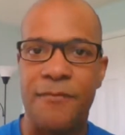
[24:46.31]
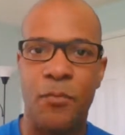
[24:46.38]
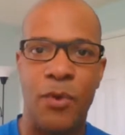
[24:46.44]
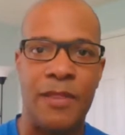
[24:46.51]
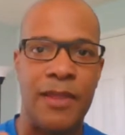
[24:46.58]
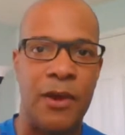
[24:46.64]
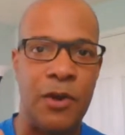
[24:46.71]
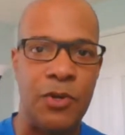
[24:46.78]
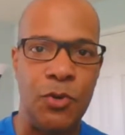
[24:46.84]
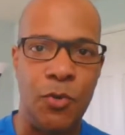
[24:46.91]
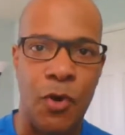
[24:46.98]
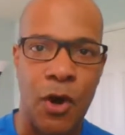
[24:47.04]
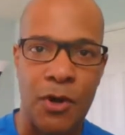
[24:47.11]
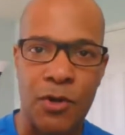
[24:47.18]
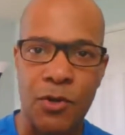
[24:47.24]
When there are
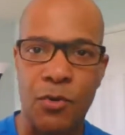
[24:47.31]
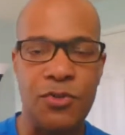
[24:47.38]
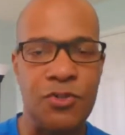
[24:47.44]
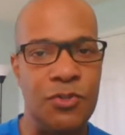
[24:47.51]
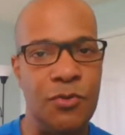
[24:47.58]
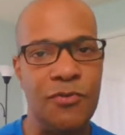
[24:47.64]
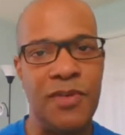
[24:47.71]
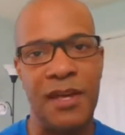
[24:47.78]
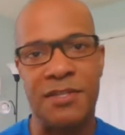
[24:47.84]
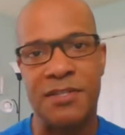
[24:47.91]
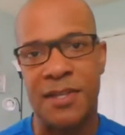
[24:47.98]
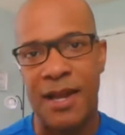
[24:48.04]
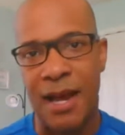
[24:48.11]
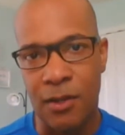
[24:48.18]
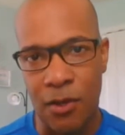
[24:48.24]
new articles, new
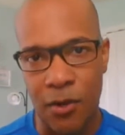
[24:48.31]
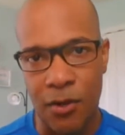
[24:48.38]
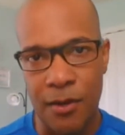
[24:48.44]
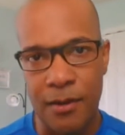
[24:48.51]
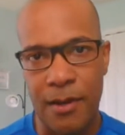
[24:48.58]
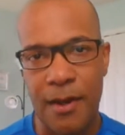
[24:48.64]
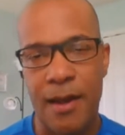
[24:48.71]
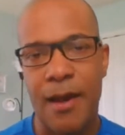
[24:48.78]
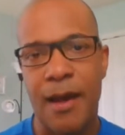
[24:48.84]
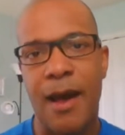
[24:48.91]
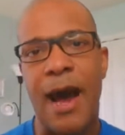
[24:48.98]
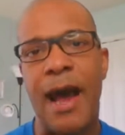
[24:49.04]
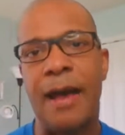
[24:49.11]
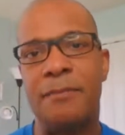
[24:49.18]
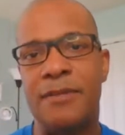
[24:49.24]
things that I learn,
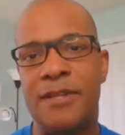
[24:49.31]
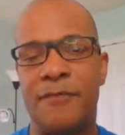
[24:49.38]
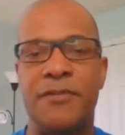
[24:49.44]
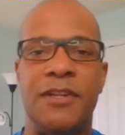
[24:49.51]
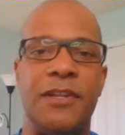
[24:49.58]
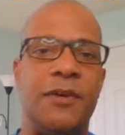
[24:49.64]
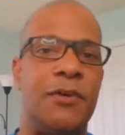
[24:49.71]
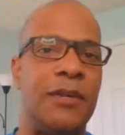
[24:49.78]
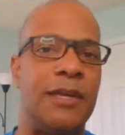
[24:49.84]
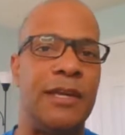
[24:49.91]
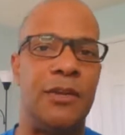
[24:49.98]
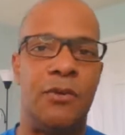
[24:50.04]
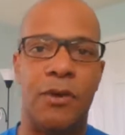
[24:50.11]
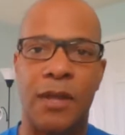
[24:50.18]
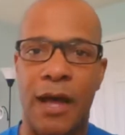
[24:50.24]
I'm definitely going to
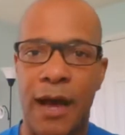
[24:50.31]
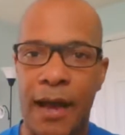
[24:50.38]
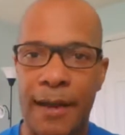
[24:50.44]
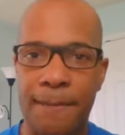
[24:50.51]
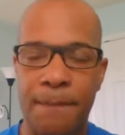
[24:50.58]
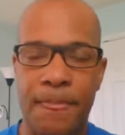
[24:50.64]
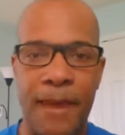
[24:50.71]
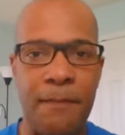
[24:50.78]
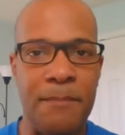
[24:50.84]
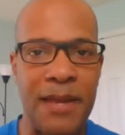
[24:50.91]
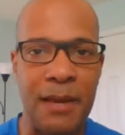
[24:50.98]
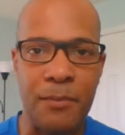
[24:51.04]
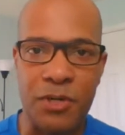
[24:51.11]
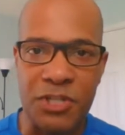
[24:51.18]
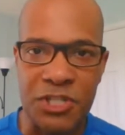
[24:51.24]
get online and
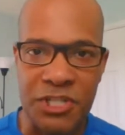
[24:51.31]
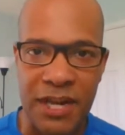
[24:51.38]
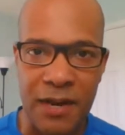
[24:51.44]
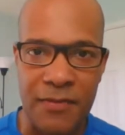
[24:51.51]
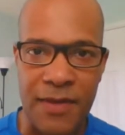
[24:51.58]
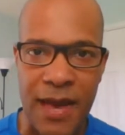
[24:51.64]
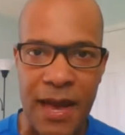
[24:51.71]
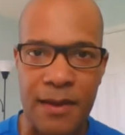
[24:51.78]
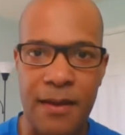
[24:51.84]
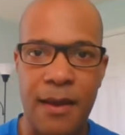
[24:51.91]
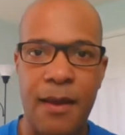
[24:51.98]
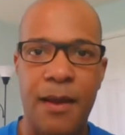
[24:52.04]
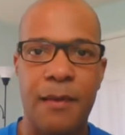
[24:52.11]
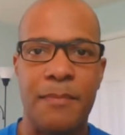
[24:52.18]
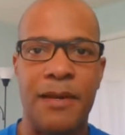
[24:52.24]
be able to share that,
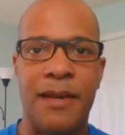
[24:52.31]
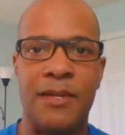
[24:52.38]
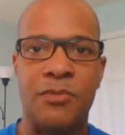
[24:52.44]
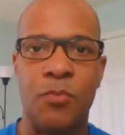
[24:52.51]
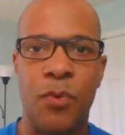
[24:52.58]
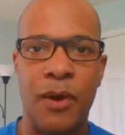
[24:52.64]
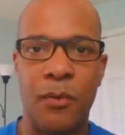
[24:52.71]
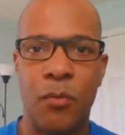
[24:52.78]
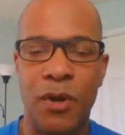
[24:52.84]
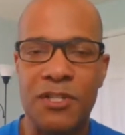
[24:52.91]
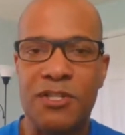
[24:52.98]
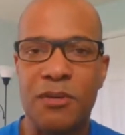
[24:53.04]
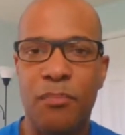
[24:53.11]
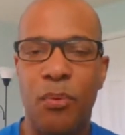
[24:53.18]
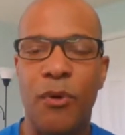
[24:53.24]
Because
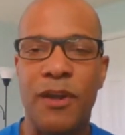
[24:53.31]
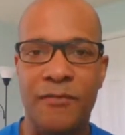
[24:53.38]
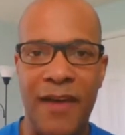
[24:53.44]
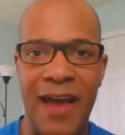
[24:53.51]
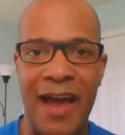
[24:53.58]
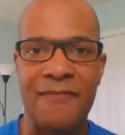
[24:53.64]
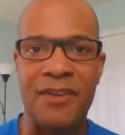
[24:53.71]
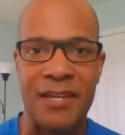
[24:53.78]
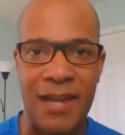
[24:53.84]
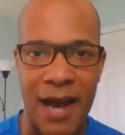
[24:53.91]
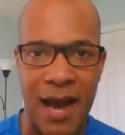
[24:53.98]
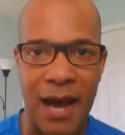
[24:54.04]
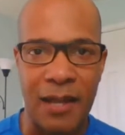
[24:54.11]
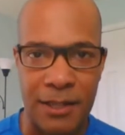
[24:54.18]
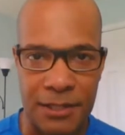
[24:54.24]
what's the point of having
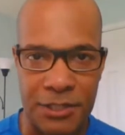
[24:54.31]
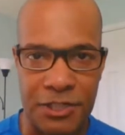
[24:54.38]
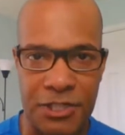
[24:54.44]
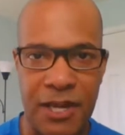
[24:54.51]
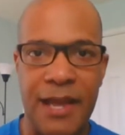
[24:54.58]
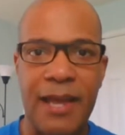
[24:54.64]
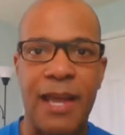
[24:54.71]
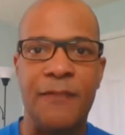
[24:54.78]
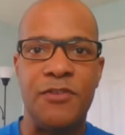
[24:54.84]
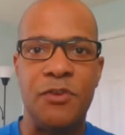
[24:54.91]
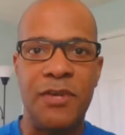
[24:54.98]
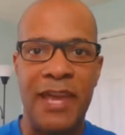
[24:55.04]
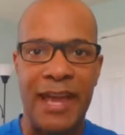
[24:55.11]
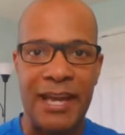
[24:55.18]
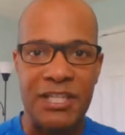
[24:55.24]
knowledge if
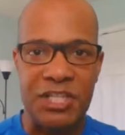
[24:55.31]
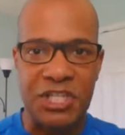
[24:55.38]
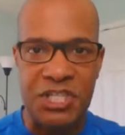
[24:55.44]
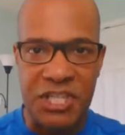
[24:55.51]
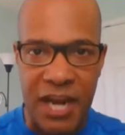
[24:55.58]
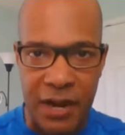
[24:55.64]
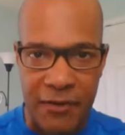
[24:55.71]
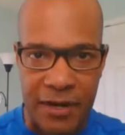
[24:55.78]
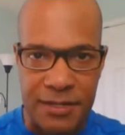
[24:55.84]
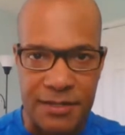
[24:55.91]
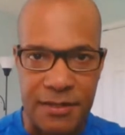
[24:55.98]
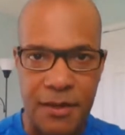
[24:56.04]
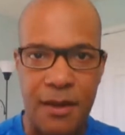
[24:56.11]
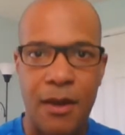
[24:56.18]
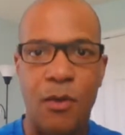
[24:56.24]
you can't share
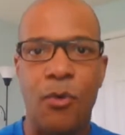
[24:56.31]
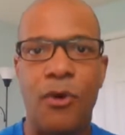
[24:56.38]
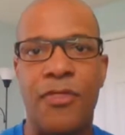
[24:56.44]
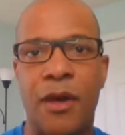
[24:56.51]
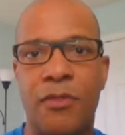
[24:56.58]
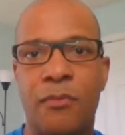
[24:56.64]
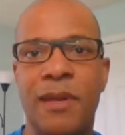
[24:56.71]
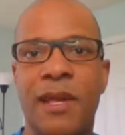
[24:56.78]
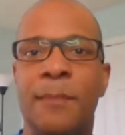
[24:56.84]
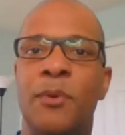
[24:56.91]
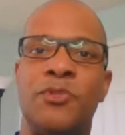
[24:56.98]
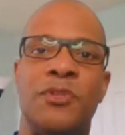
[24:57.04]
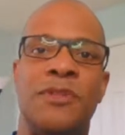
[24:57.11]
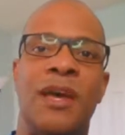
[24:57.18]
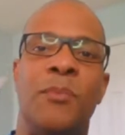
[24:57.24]
it with other
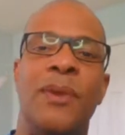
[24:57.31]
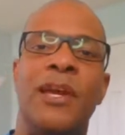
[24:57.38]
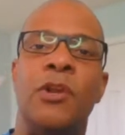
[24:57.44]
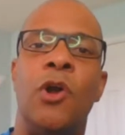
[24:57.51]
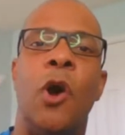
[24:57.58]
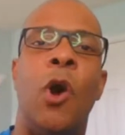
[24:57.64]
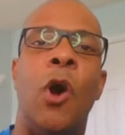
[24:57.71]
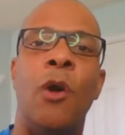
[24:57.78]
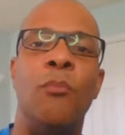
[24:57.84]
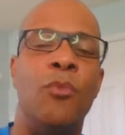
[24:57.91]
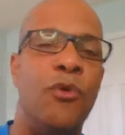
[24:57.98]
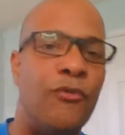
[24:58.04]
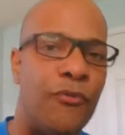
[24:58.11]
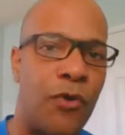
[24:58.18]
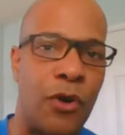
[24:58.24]
people so that we can all
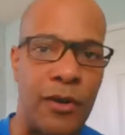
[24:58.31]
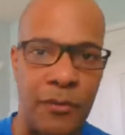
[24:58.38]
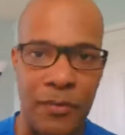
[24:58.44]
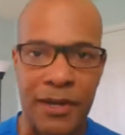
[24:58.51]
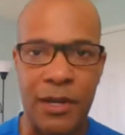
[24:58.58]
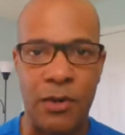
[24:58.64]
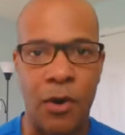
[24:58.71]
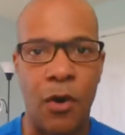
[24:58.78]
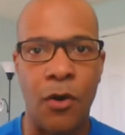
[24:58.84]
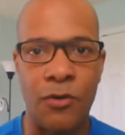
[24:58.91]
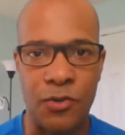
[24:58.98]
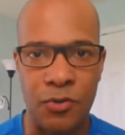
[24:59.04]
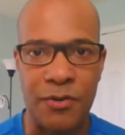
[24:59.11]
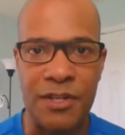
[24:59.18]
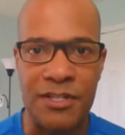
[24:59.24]
move forward and we can
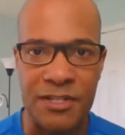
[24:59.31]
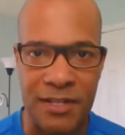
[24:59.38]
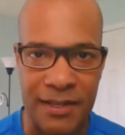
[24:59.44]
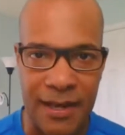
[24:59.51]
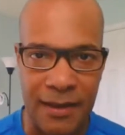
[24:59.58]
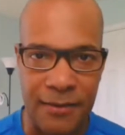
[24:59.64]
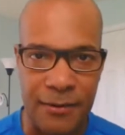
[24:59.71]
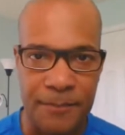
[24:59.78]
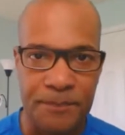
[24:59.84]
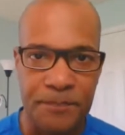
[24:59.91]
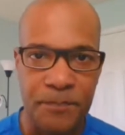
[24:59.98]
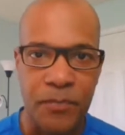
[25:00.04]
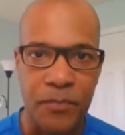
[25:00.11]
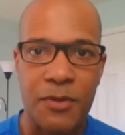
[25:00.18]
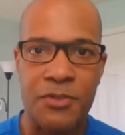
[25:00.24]
all do this together?
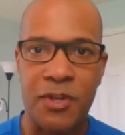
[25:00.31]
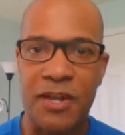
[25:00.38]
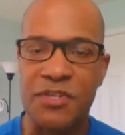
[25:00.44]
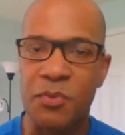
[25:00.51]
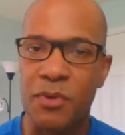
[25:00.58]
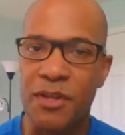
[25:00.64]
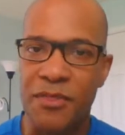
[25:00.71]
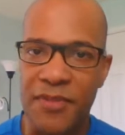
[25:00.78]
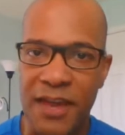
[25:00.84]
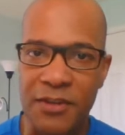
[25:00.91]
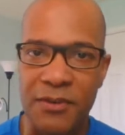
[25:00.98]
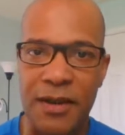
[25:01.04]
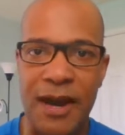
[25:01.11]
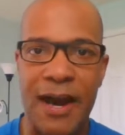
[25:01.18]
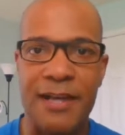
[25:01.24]
So I just wanted to
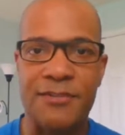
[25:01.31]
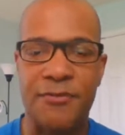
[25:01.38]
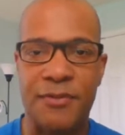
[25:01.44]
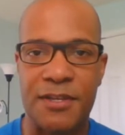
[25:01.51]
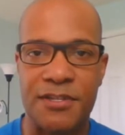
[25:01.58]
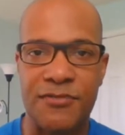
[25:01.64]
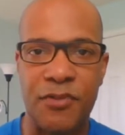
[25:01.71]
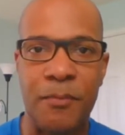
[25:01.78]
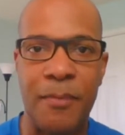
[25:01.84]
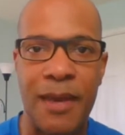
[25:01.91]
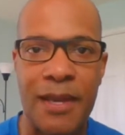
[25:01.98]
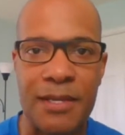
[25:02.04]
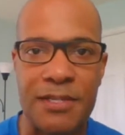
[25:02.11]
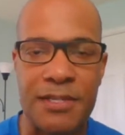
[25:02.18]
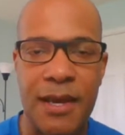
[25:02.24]
thank you guys for this few
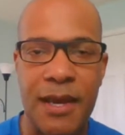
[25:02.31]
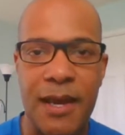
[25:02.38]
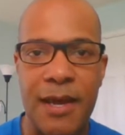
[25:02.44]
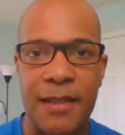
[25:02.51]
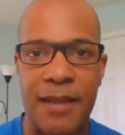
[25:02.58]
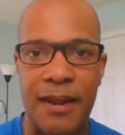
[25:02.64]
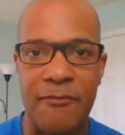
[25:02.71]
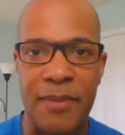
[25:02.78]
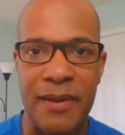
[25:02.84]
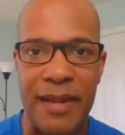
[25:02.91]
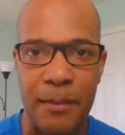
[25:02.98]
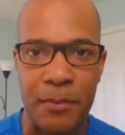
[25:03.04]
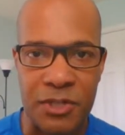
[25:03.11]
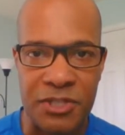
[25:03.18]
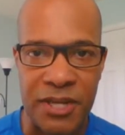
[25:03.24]
minutes that I've
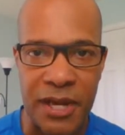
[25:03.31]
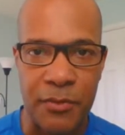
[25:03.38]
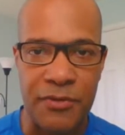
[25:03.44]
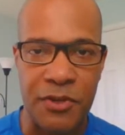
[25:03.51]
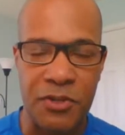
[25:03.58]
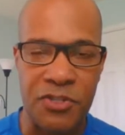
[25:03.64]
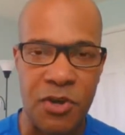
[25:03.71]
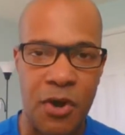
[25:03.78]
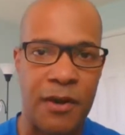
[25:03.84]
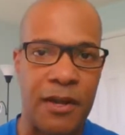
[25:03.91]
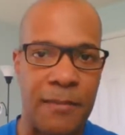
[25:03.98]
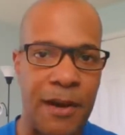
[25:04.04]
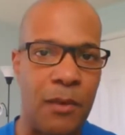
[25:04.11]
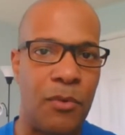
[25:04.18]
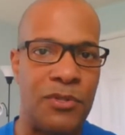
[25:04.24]
been able to share with you,
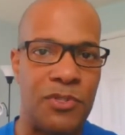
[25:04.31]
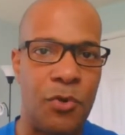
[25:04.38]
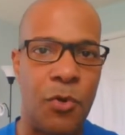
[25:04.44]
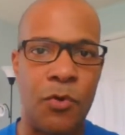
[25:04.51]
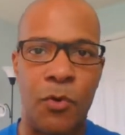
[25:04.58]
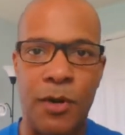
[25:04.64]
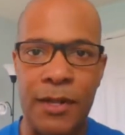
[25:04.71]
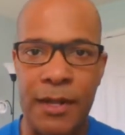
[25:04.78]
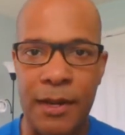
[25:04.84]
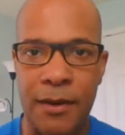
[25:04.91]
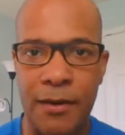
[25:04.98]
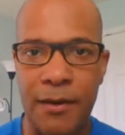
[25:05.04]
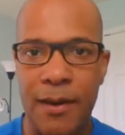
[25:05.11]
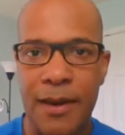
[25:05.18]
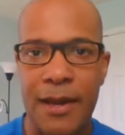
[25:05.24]
talking about what's going on
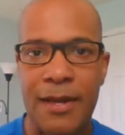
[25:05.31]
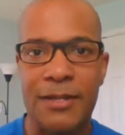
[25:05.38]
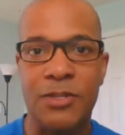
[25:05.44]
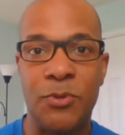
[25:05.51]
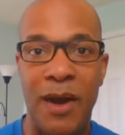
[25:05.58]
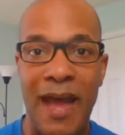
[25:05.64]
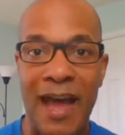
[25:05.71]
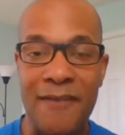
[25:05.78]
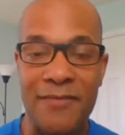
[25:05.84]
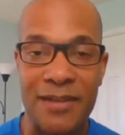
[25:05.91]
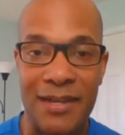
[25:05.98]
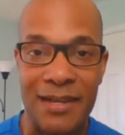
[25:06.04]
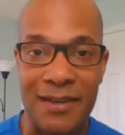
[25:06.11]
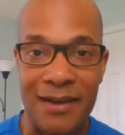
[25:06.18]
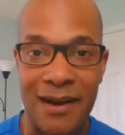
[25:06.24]
here. Do I have
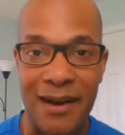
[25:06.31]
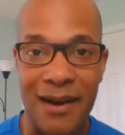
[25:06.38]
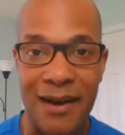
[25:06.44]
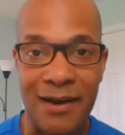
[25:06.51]
any